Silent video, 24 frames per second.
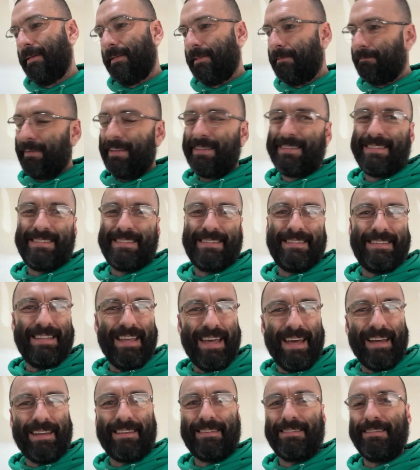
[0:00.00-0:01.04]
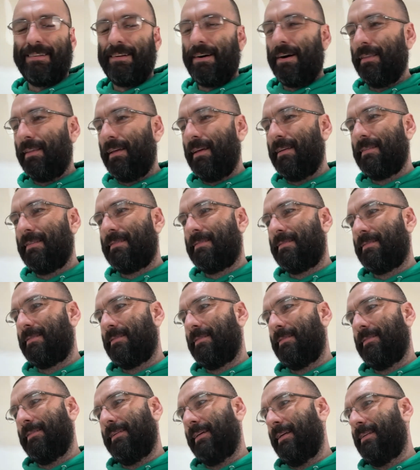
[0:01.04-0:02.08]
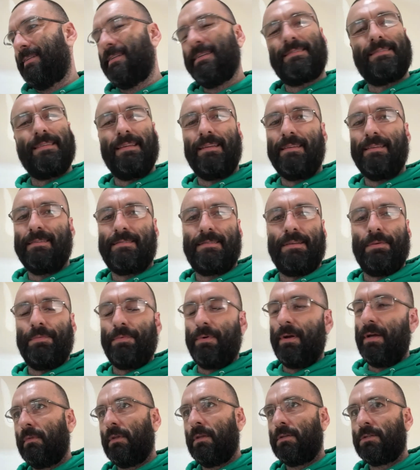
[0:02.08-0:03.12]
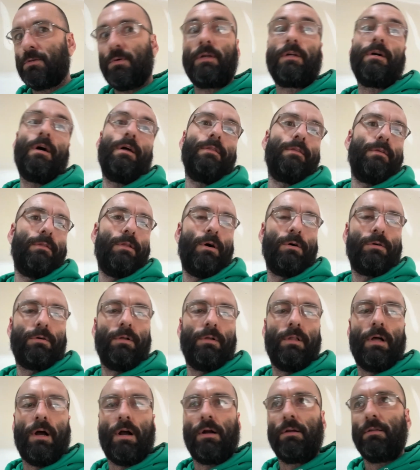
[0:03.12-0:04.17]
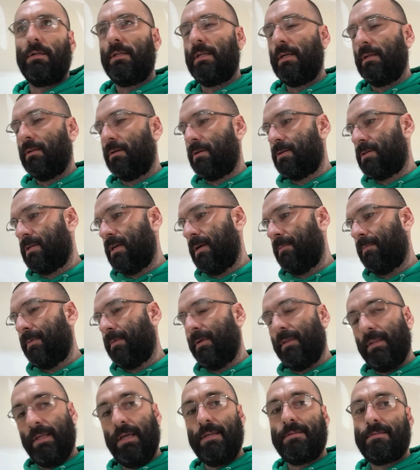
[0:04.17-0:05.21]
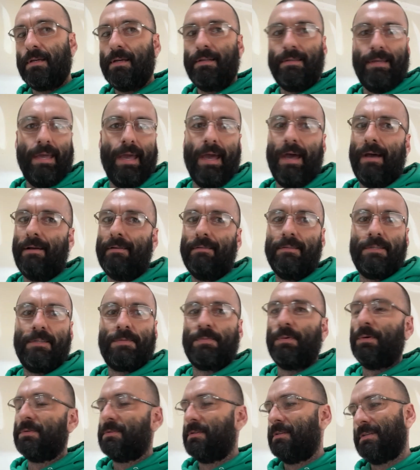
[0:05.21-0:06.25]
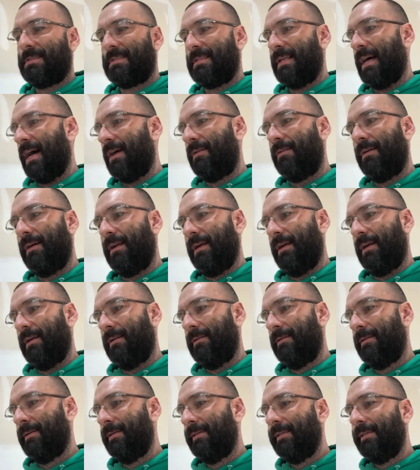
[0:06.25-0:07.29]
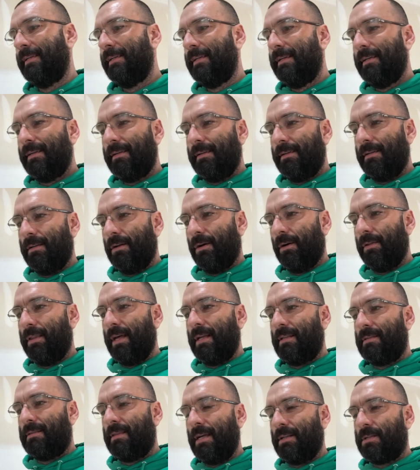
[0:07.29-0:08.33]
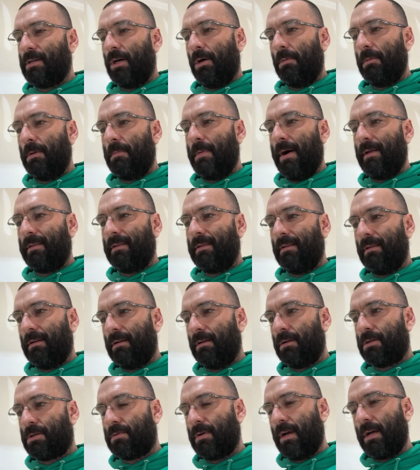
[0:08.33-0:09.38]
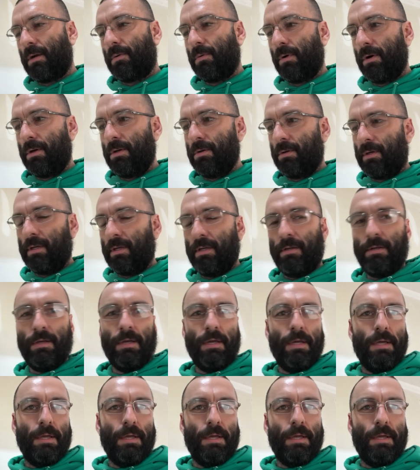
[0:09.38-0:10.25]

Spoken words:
it sticks and all this. It just didn't seem right. So I called the local Harley dealership and they said, yeah, it's supposed to just slide right in. You know, they told me about the little trick where you can